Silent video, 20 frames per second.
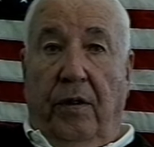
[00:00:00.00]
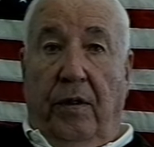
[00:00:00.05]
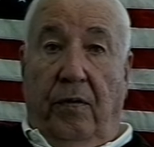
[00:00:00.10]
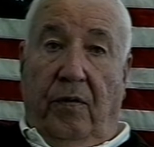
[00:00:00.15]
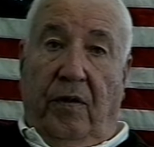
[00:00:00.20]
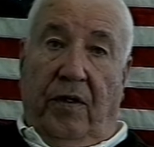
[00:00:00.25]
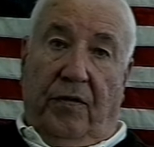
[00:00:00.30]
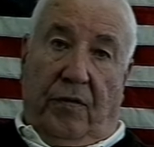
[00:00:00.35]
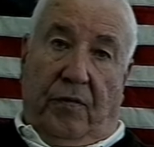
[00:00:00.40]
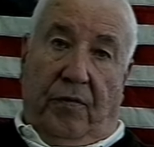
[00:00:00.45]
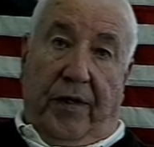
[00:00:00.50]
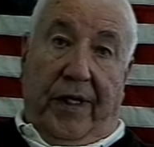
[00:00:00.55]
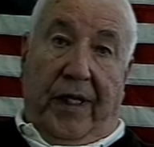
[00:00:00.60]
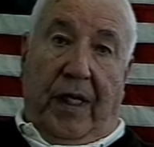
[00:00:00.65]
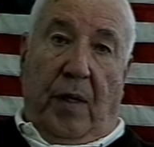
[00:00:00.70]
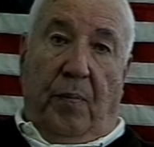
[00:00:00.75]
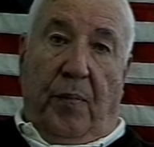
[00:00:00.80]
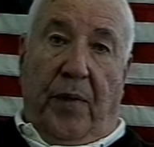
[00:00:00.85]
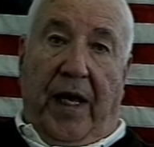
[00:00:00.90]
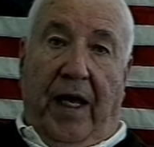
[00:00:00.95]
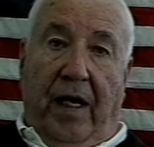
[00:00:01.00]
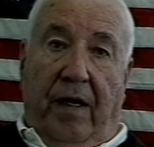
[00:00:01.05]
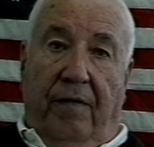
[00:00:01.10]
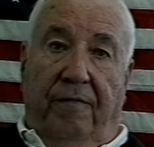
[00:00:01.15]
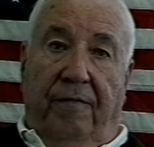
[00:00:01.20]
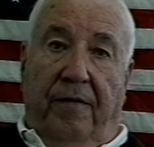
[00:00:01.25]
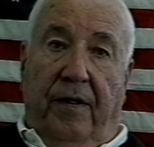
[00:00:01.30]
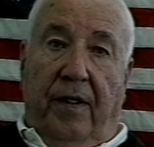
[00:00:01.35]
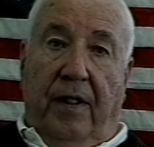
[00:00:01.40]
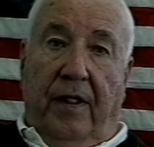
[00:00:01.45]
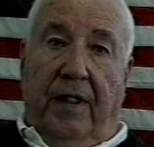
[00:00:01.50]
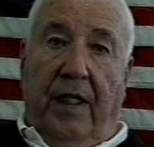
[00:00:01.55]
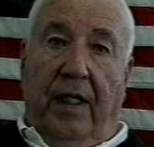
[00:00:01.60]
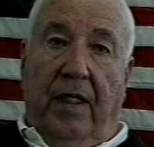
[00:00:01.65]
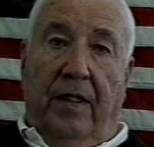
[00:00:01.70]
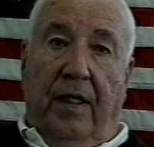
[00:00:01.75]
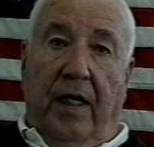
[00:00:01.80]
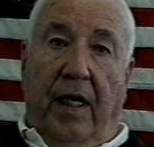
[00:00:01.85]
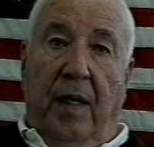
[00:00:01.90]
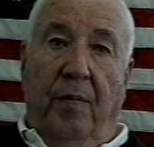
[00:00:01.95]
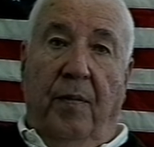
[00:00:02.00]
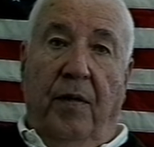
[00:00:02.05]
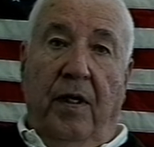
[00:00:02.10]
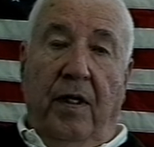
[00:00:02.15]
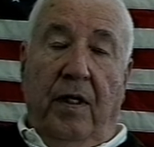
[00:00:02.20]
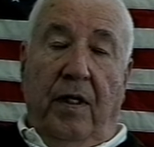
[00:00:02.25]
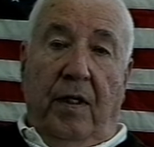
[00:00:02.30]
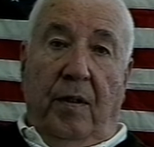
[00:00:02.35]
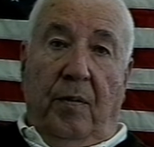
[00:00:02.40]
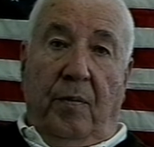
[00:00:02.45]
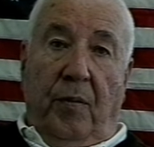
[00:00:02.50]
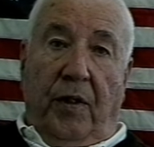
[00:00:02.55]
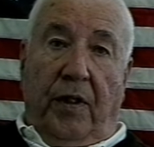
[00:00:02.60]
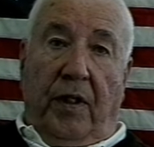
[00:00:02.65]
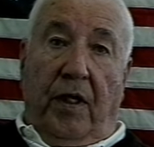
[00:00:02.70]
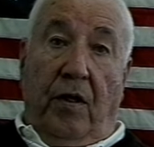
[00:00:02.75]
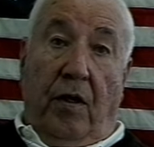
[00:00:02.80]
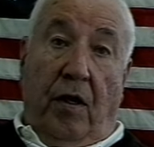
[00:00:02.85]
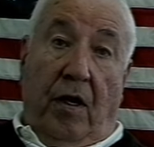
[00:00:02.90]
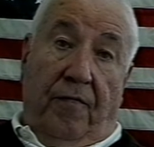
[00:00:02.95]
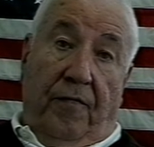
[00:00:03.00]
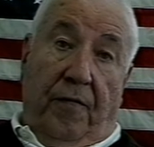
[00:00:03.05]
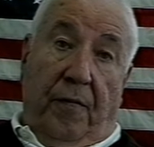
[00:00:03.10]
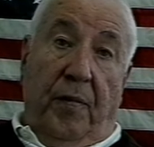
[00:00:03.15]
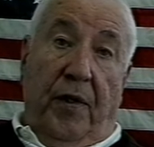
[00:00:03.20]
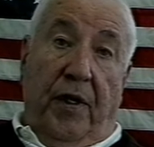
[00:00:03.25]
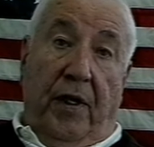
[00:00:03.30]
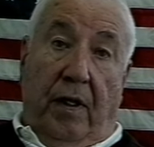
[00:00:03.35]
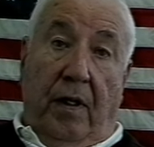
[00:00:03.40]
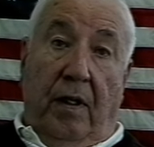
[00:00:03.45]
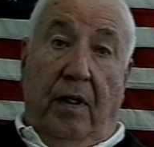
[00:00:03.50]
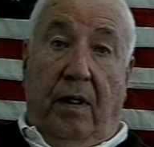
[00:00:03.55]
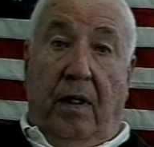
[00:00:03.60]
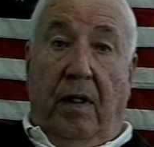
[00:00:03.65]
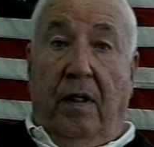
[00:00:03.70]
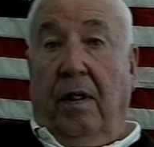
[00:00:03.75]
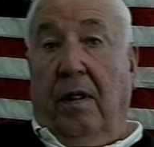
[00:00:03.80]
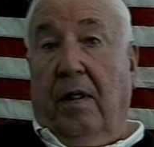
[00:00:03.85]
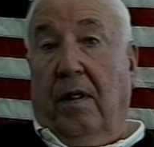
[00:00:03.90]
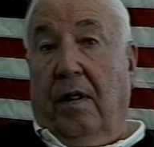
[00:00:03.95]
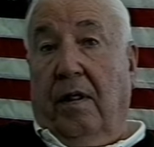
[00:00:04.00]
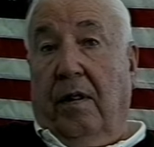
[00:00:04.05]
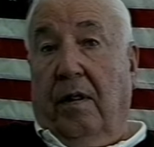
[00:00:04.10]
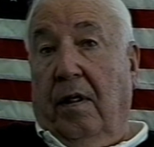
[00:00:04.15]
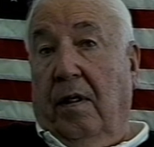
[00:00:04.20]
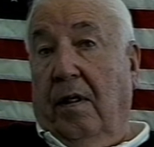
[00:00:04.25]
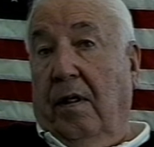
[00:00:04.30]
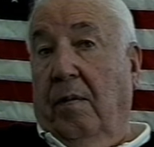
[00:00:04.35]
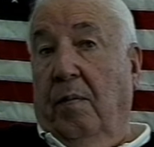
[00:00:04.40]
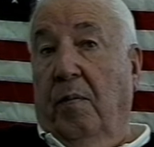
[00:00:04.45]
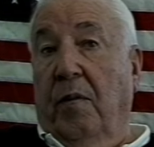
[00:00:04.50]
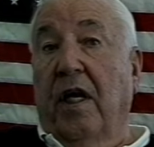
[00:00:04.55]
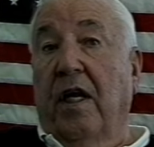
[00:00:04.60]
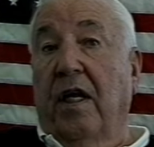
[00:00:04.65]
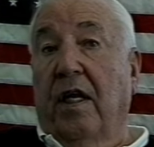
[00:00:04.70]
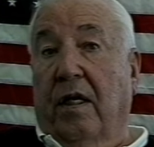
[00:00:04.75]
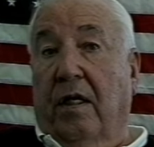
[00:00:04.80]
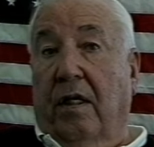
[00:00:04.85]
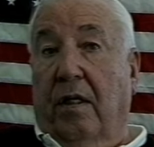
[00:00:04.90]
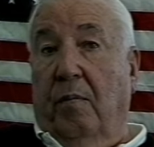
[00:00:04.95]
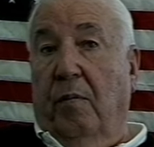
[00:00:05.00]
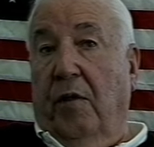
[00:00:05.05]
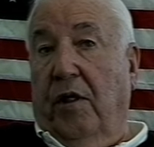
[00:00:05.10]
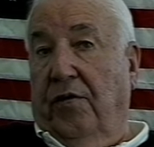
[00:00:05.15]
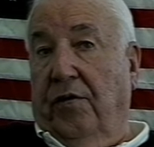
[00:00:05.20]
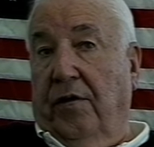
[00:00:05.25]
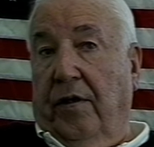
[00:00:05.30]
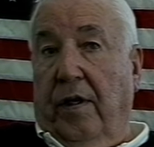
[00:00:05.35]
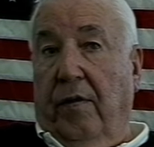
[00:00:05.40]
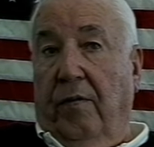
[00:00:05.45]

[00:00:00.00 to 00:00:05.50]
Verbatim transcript: It wasn't really a battlefield at that time, but they offered me a, an immediate commission.